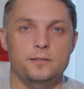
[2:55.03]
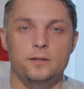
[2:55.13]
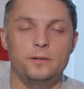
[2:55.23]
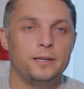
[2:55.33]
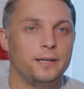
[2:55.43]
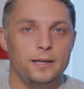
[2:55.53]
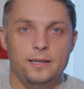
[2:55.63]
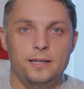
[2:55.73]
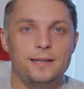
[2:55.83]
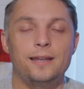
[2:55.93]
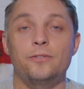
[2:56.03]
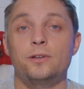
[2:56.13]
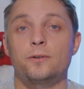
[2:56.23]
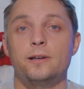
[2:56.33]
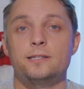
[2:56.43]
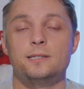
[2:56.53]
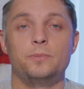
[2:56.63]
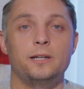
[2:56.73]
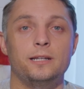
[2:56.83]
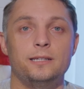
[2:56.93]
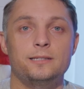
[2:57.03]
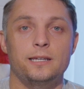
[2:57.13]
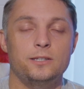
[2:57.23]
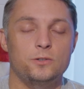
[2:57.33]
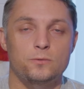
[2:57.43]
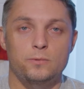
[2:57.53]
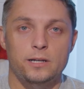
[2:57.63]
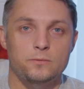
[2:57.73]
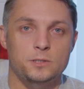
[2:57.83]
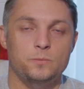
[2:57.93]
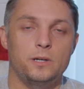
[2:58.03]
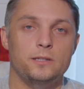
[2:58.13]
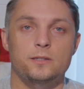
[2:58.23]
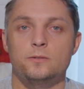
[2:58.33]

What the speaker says: So again, nothing crazy, but it is a direct response